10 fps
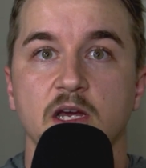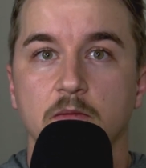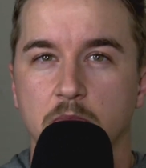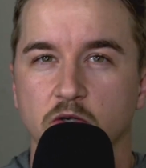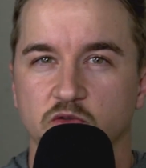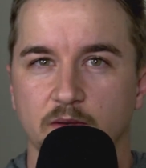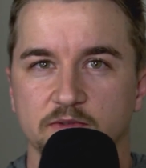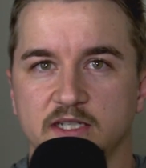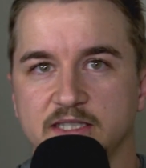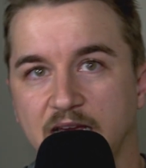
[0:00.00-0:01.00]
Most
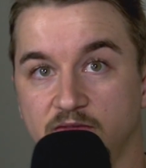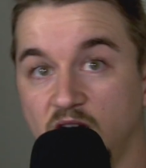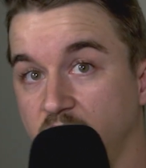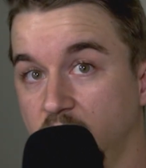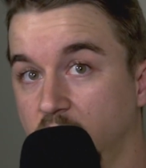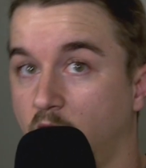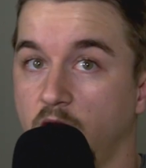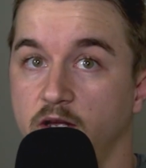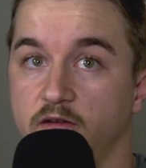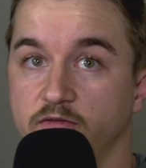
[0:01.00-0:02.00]
websites have a
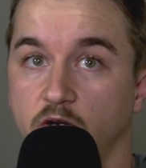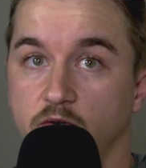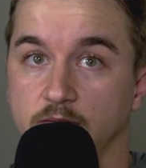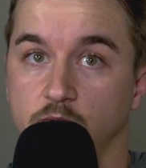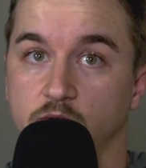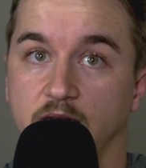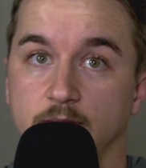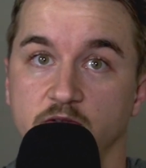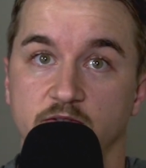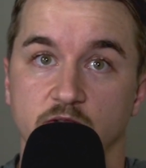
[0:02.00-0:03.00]
lot of coding bootcamp
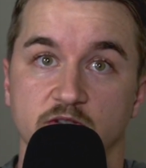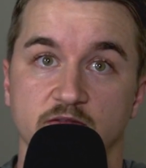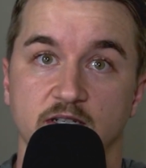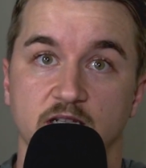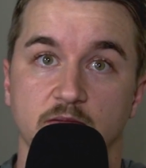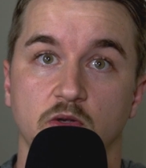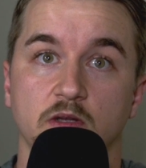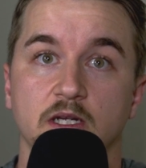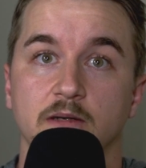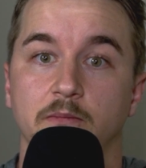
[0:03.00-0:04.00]
reviews available,
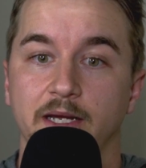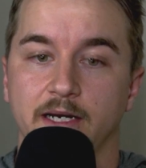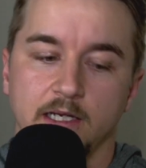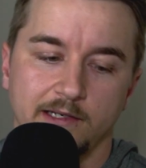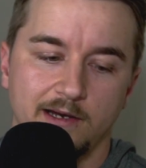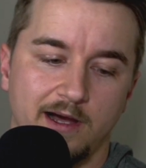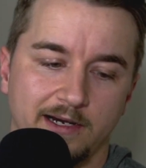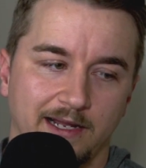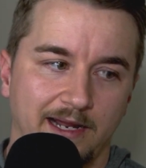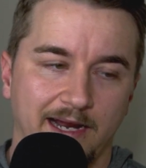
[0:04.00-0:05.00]
but
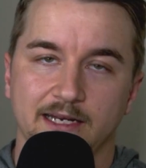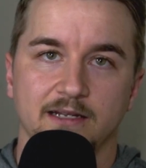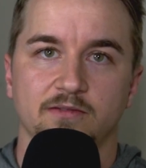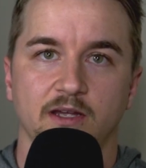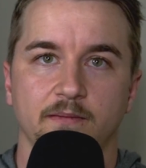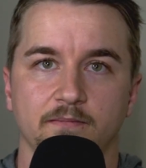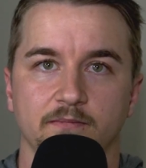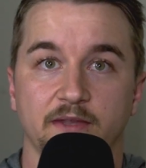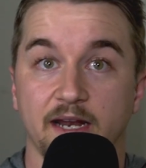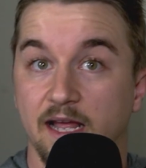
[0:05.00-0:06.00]
not any of them
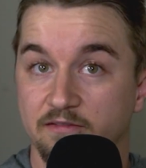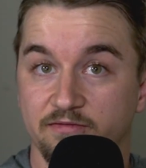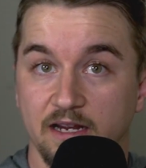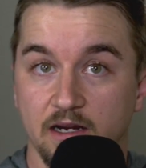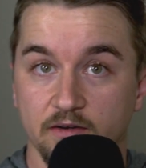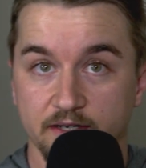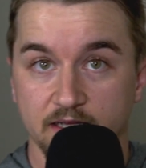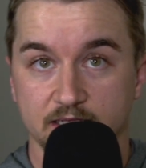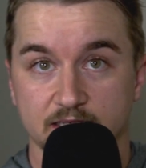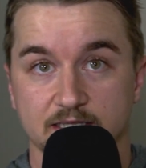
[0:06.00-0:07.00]
that I've found at
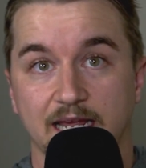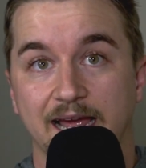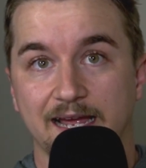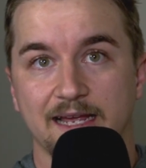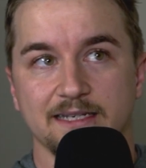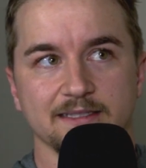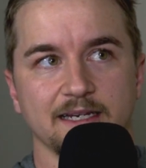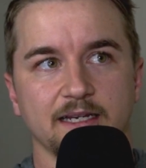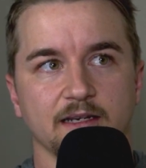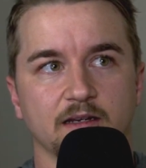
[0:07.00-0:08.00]
least has
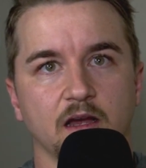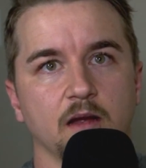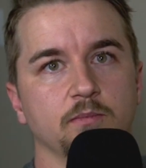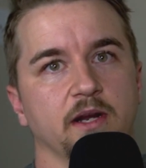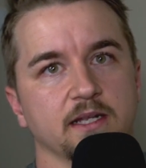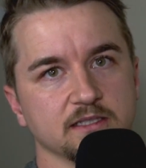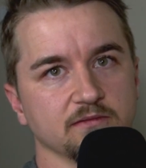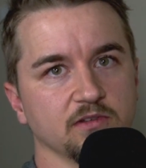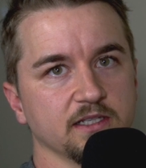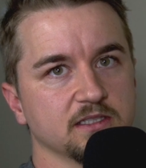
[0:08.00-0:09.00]
a
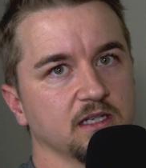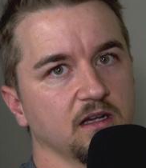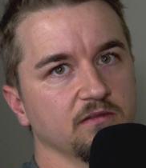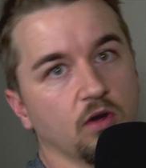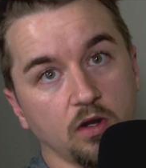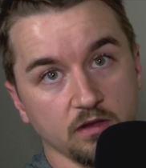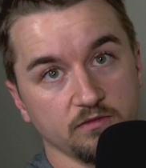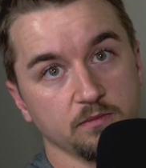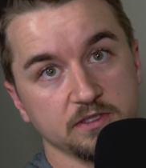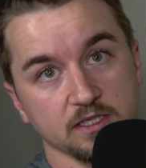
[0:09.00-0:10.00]
comprehensive list of all of
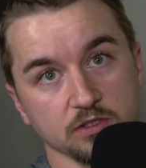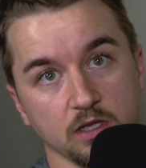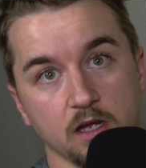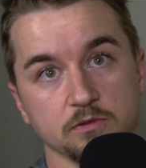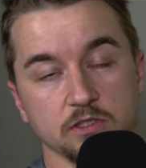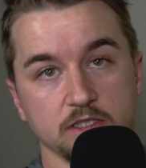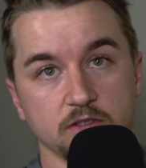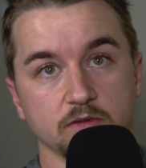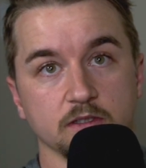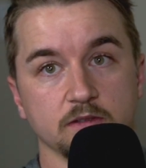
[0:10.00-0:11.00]
the potential options that
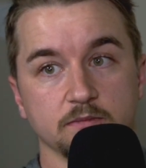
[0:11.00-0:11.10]
you could